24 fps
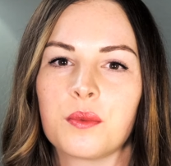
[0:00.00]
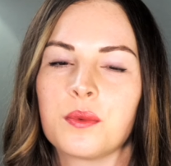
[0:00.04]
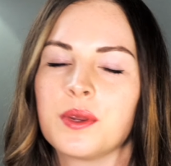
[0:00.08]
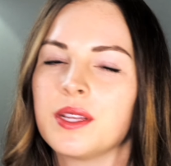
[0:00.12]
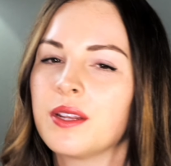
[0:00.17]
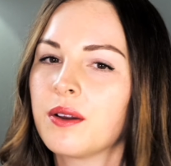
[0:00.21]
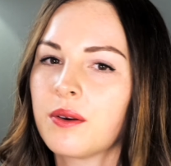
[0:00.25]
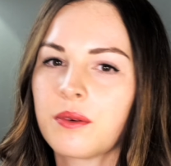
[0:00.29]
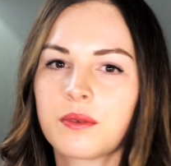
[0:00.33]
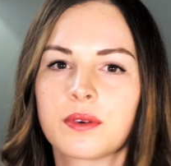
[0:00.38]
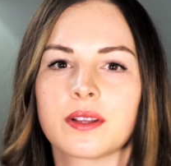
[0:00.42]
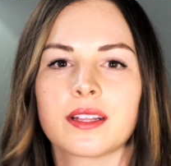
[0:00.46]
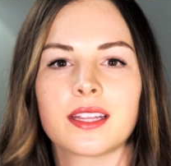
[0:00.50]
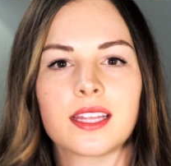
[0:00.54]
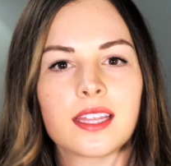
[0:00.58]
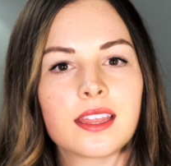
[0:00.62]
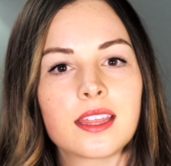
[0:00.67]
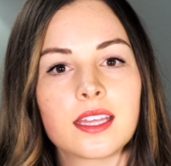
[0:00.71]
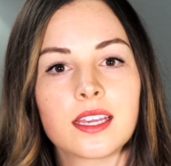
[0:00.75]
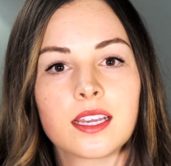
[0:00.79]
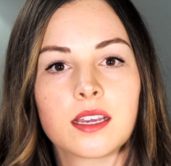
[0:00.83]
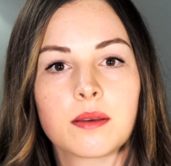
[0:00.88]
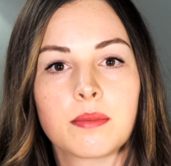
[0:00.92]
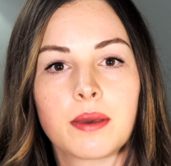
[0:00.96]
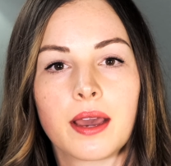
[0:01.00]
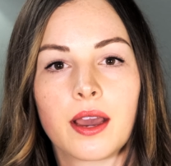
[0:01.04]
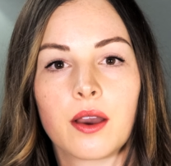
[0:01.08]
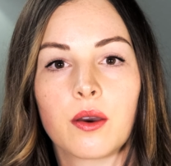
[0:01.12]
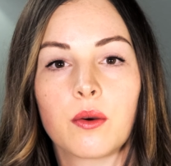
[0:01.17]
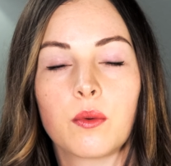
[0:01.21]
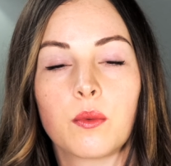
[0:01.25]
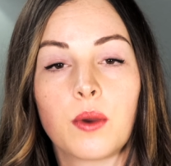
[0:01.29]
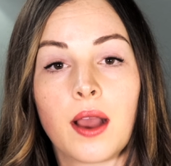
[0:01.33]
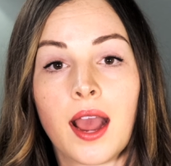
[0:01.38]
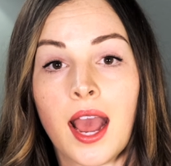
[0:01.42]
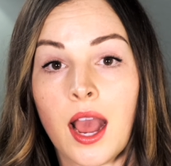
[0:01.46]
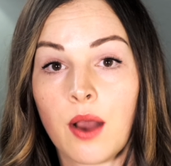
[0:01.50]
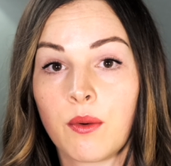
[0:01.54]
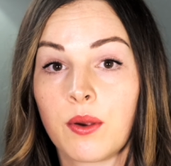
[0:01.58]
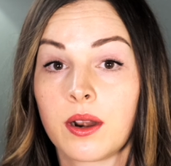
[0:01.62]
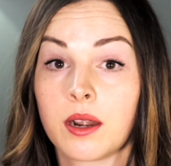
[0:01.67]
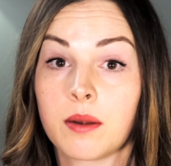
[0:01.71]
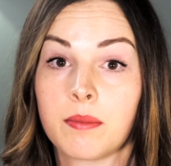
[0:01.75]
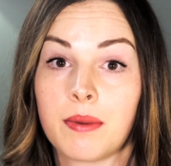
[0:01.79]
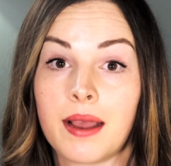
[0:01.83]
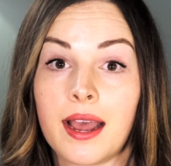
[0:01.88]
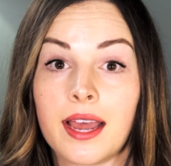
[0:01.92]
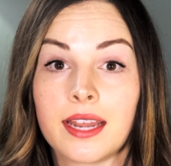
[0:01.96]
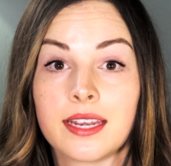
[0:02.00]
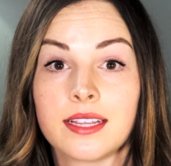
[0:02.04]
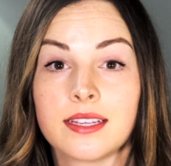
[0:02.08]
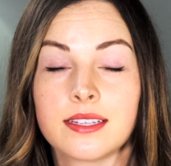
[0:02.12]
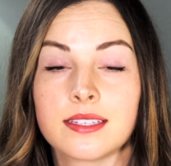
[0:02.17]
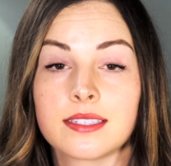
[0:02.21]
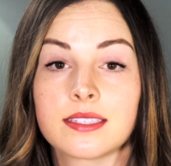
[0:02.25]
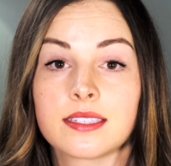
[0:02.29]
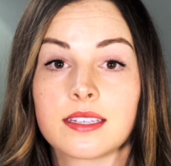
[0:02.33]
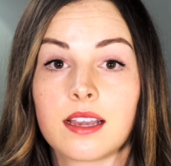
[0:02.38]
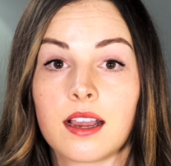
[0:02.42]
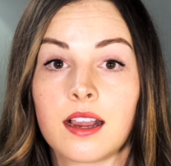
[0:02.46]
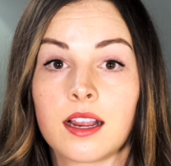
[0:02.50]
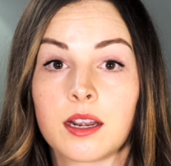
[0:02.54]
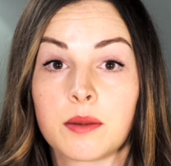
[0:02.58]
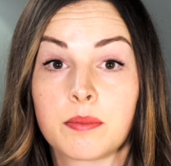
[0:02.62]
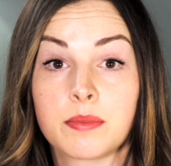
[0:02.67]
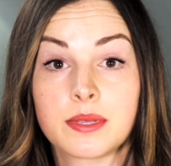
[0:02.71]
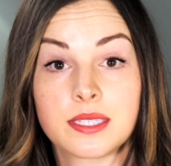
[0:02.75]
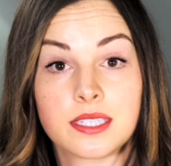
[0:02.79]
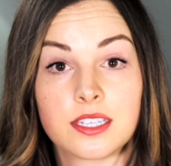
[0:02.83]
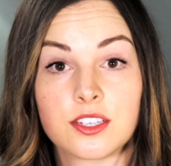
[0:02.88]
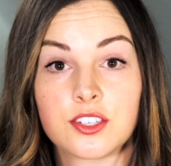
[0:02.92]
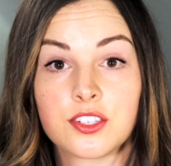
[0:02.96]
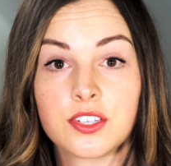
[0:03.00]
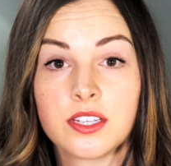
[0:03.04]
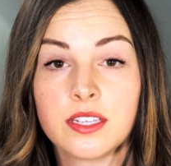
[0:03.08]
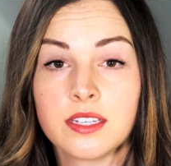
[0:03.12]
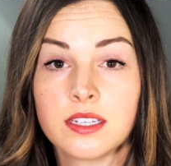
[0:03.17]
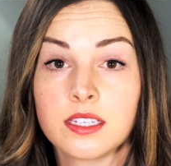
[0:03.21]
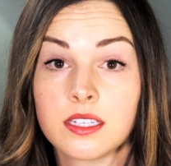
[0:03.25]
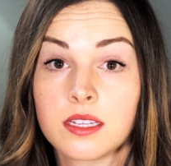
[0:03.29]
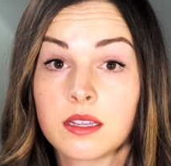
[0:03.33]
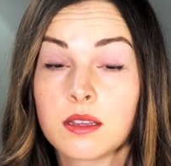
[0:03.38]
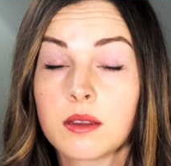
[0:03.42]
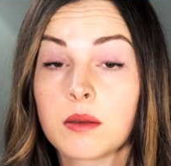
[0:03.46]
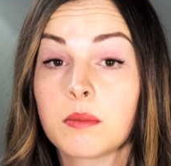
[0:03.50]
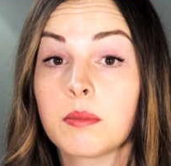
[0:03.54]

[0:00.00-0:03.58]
we don't really think about how our bodies are positioned,